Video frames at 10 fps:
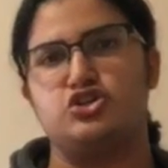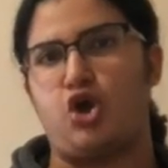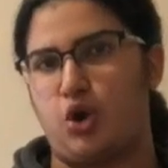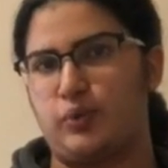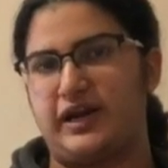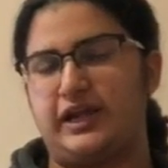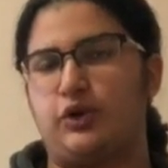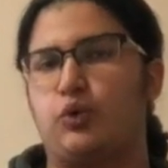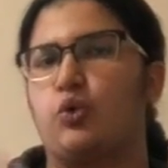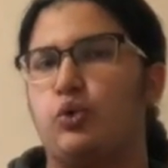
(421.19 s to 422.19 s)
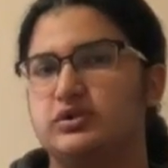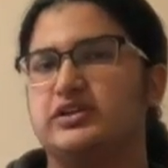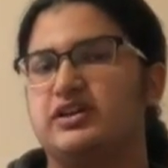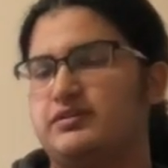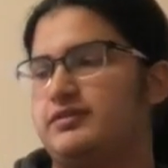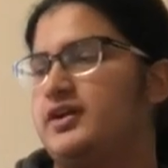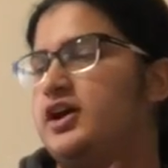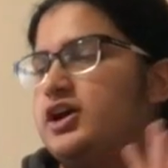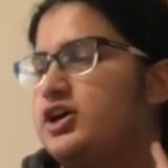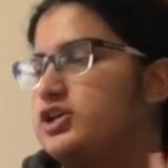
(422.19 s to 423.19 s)
not raining or cold enough
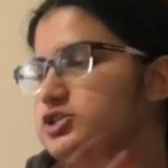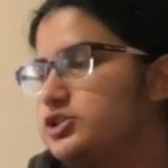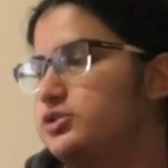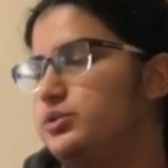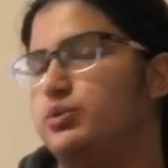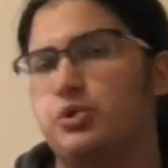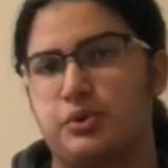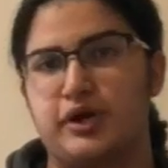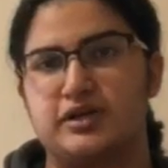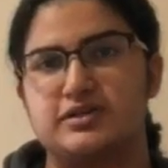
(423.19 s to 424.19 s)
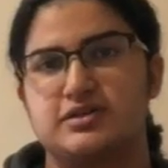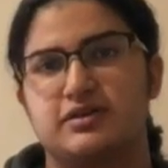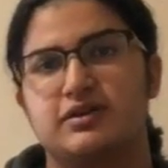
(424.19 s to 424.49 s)
to warrant